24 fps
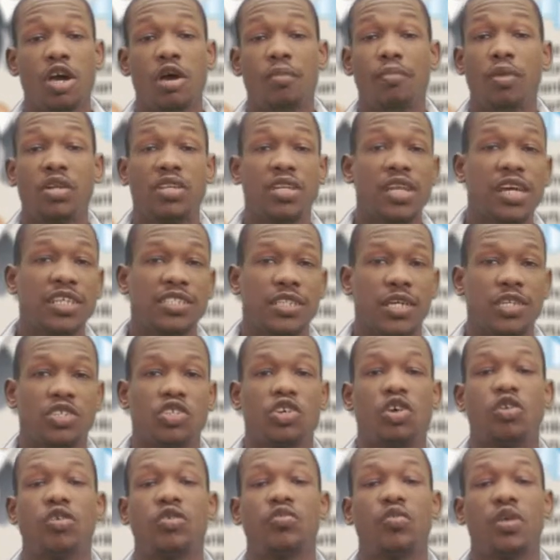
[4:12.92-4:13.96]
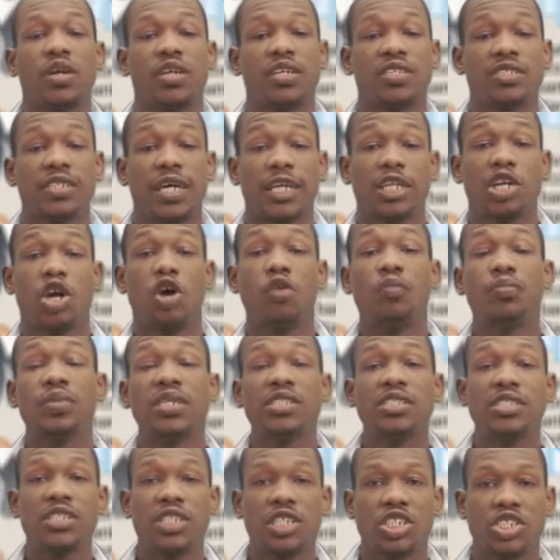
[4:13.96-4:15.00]
But in essence, how it works is that
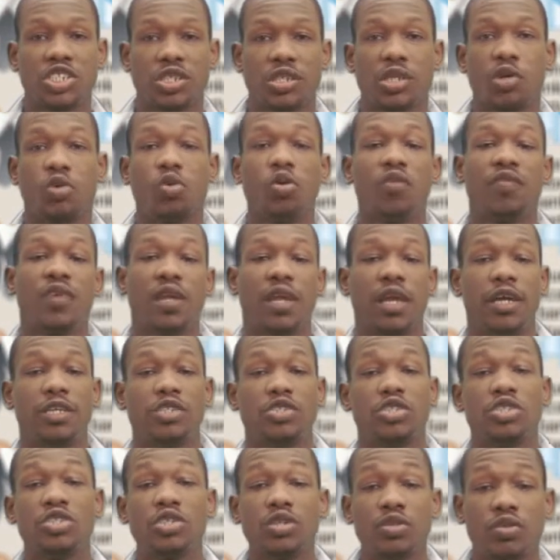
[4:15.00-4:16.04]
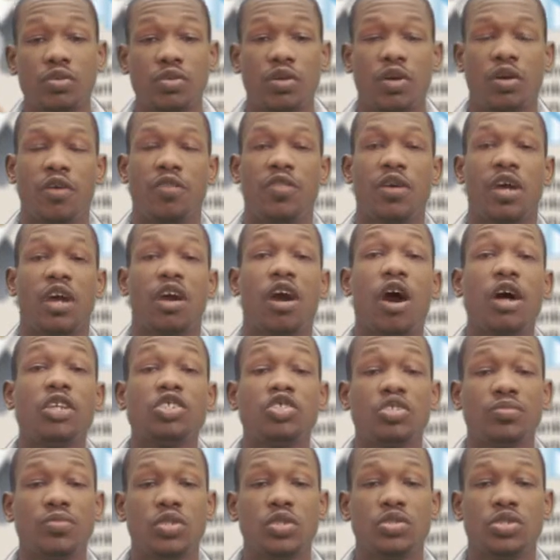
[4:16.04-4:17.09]
compensation equivalent to their
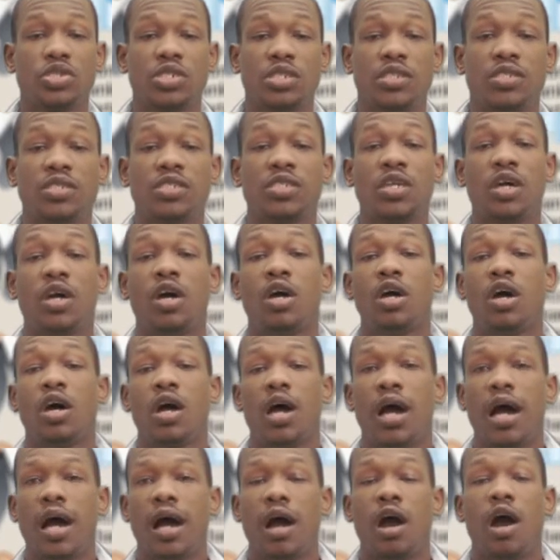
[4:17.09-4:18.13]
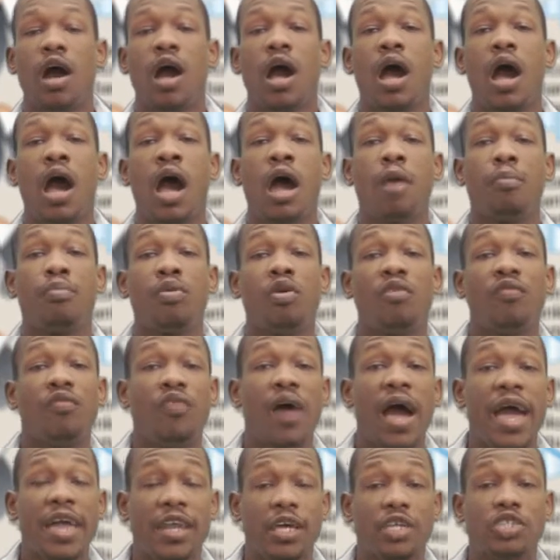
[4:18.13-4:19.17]
contributions are
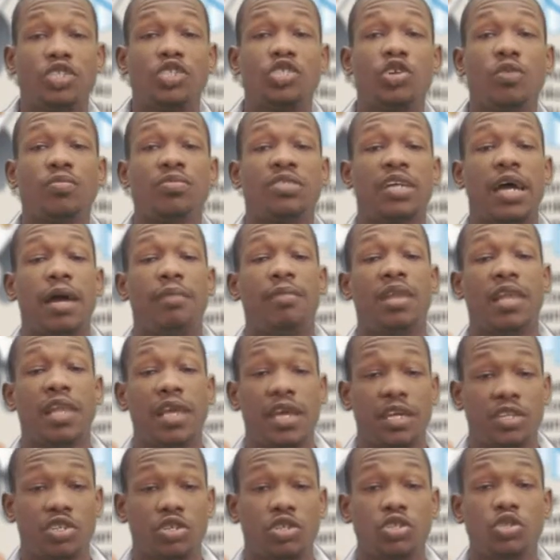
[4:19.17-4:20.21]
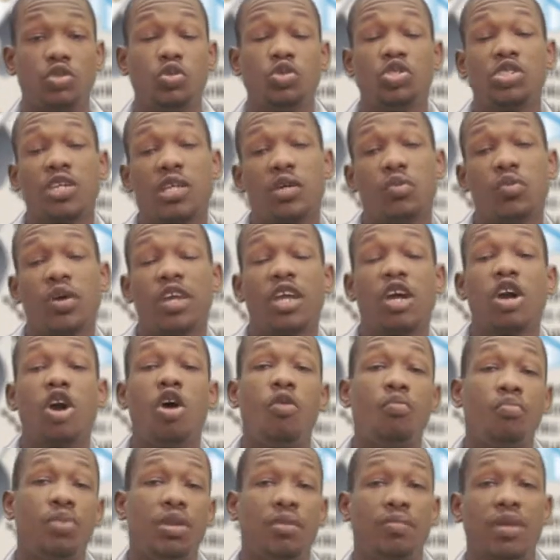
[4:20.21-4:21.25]
provided sometime later, usually when the company